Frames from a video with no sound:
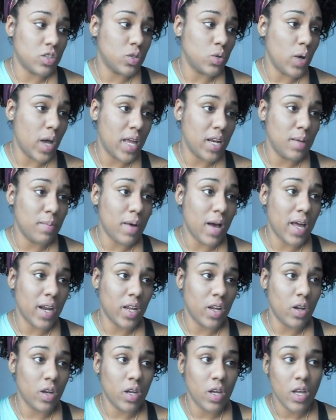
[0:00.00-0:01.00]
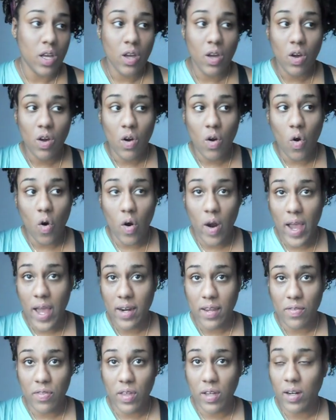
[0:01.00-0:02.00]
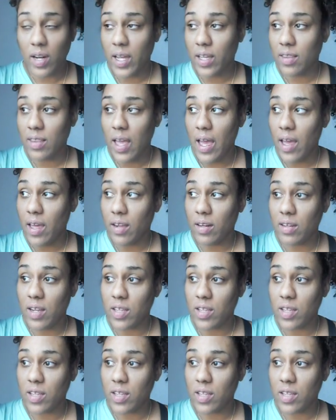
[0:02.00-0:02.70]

to anybody or anything like that.